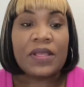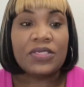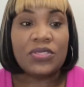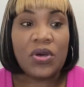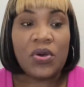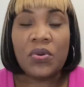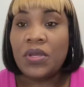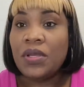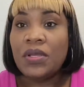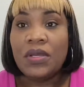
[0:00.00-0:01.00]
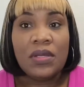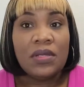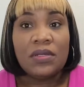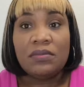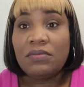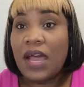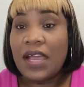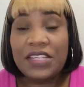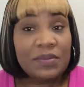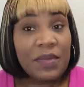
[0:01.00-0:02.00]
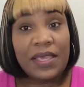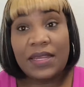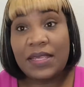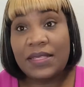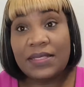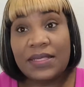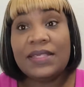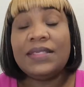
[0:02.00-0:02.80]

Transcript: So I just make it easy.